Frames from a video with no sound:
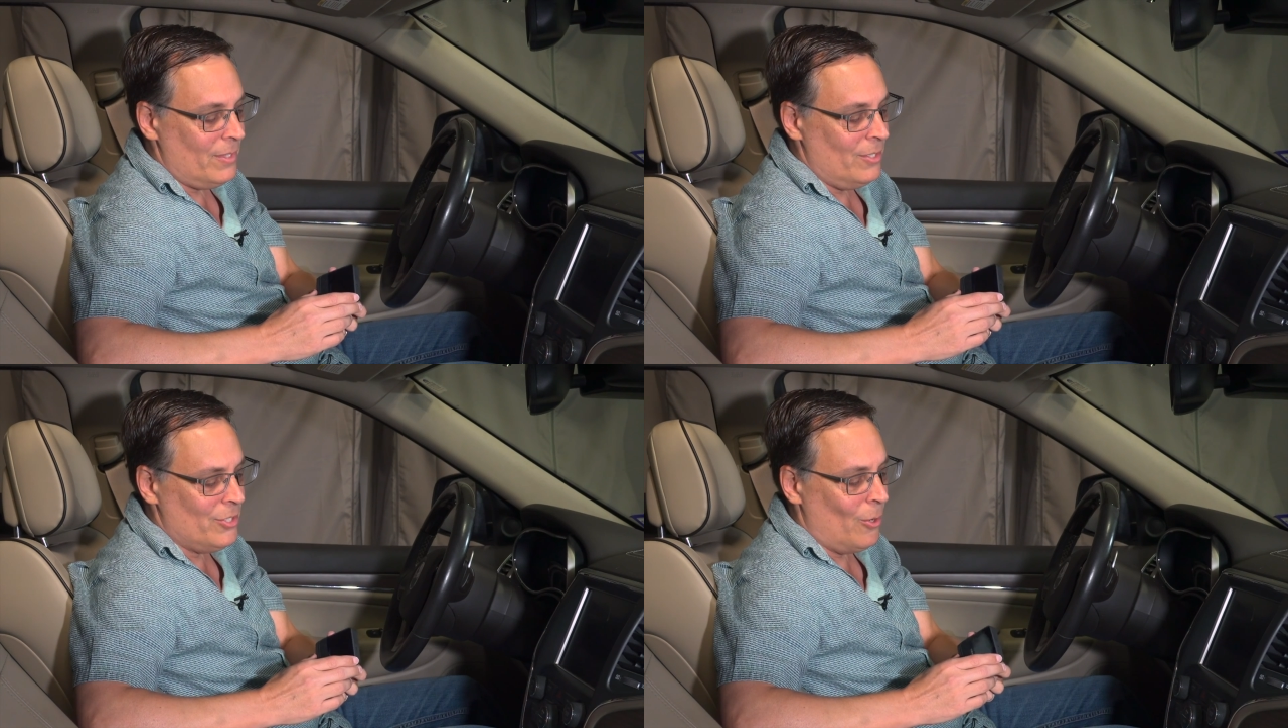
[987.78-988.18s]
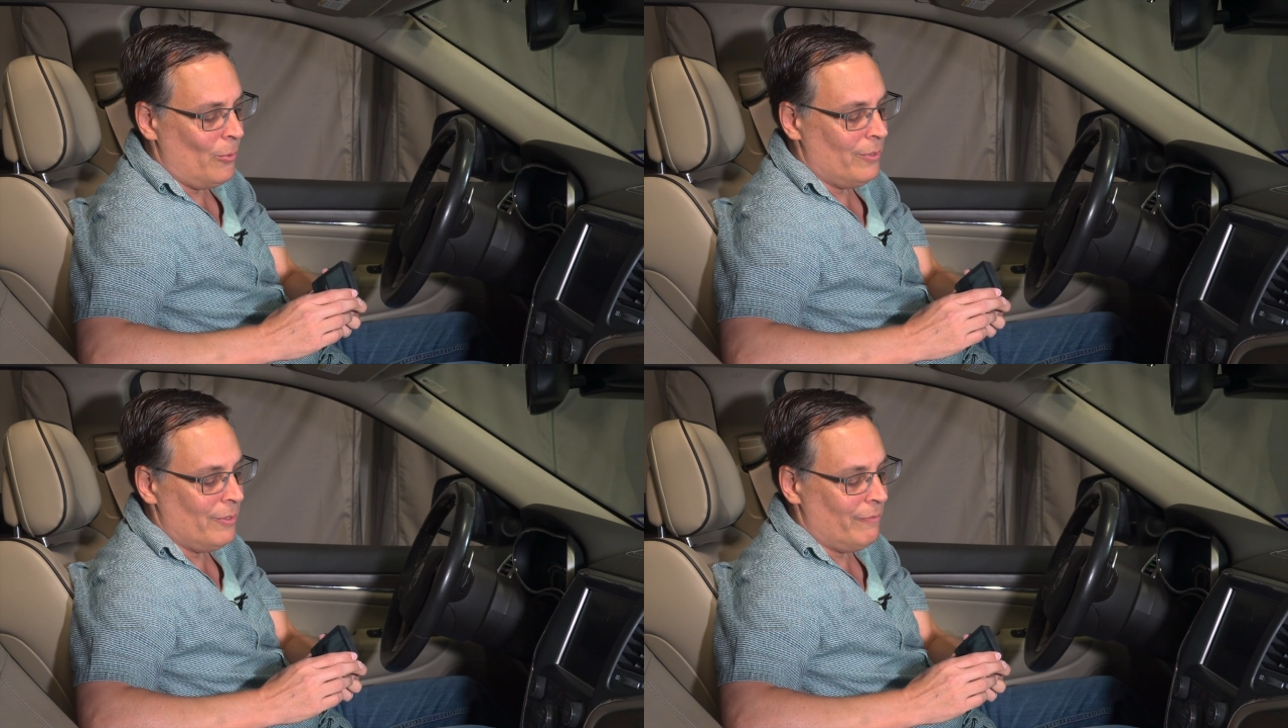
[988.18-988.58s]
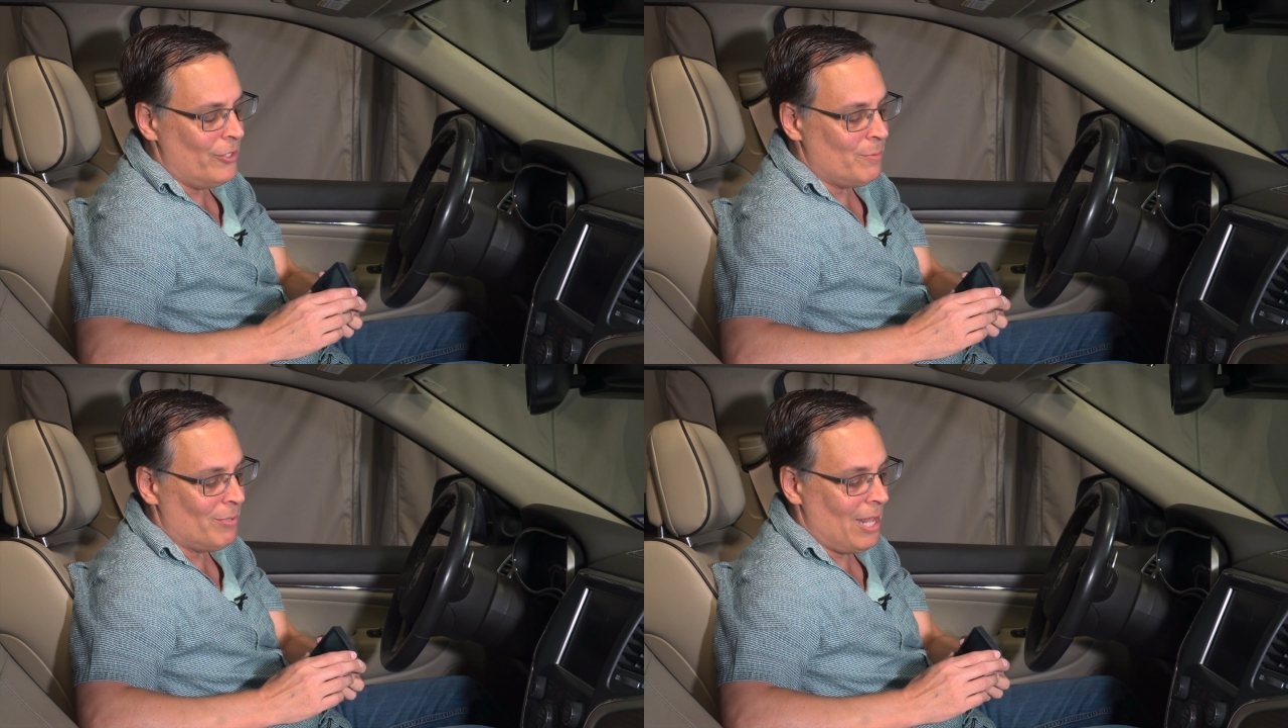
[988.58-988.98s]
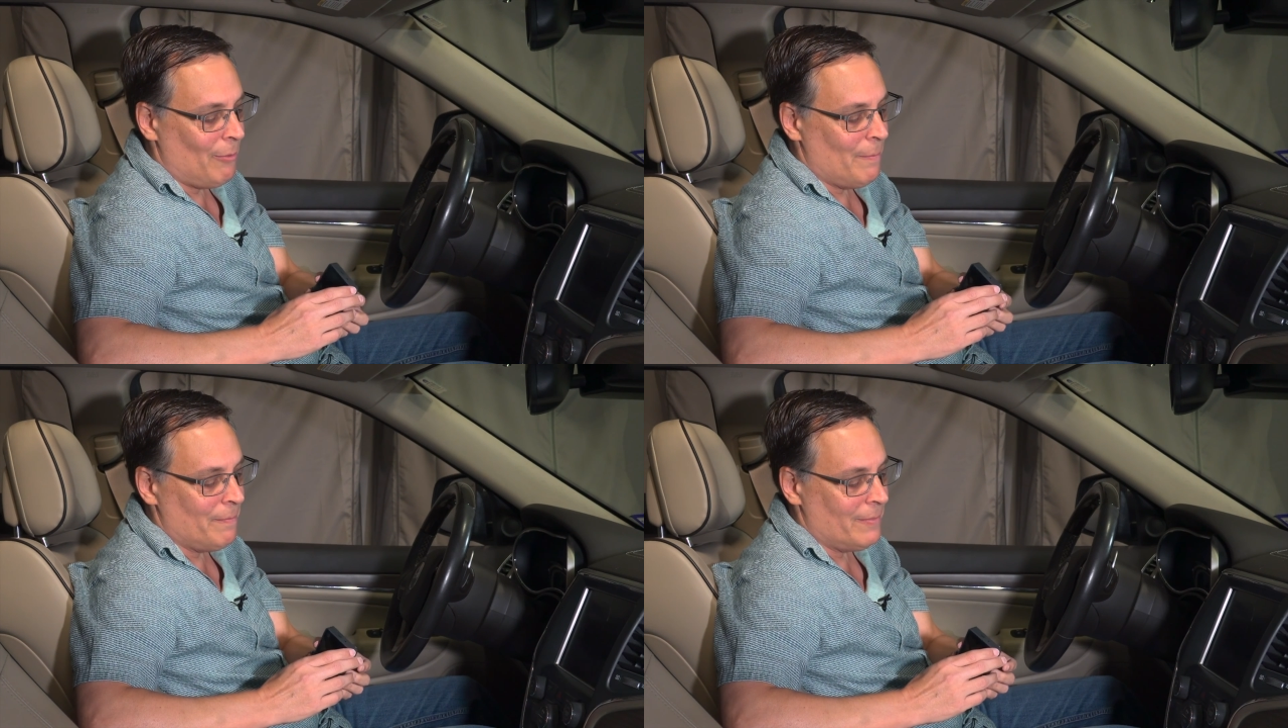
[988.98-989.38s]
So the first
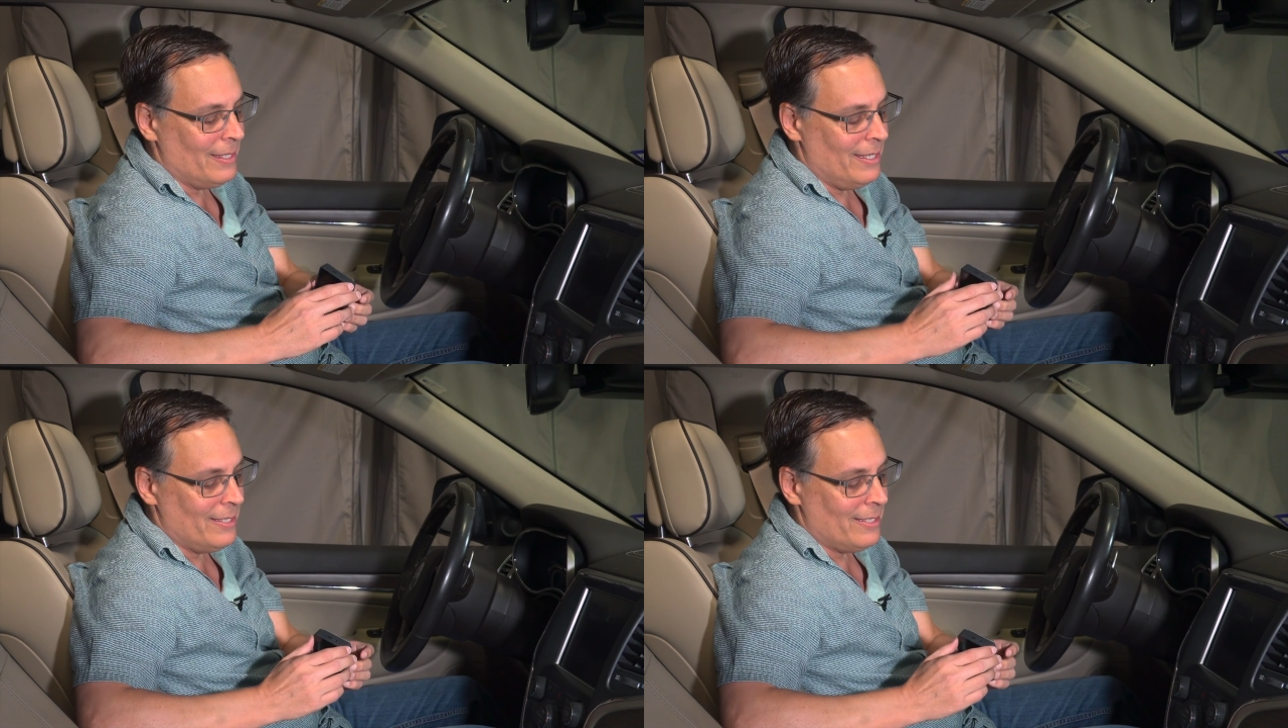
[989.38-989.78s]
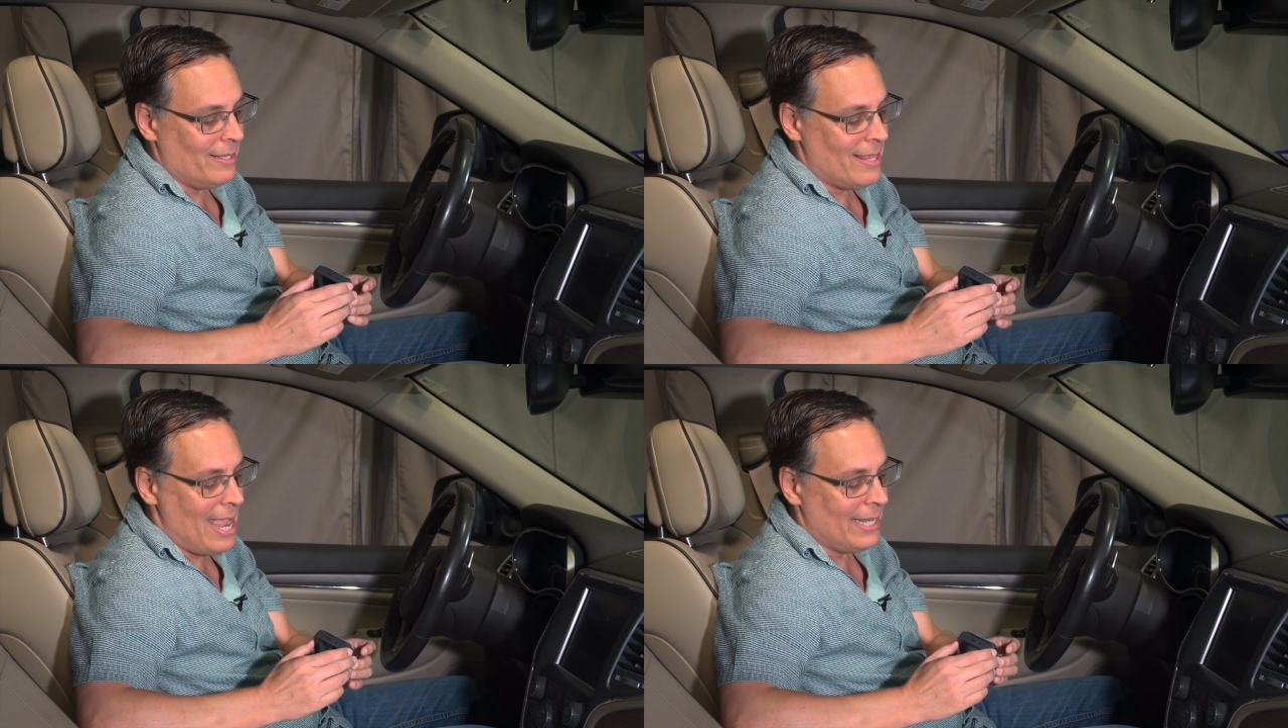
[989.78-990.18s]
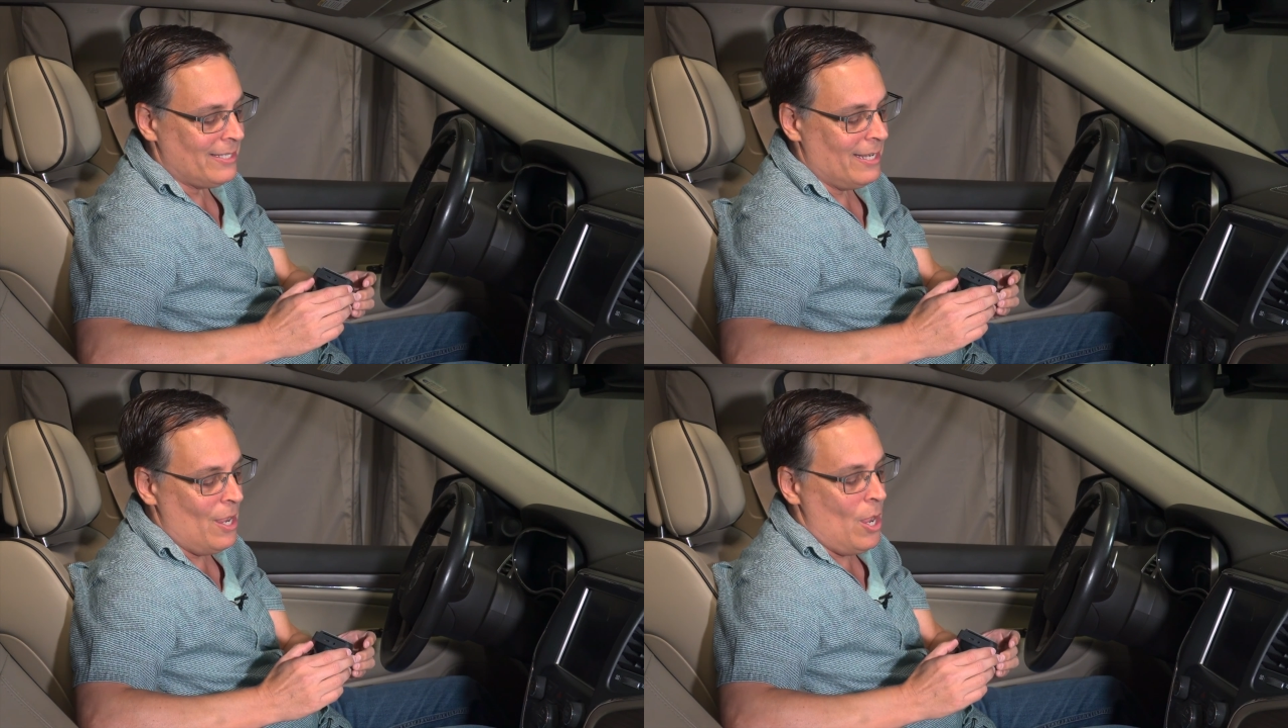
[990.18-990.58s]
problem is that,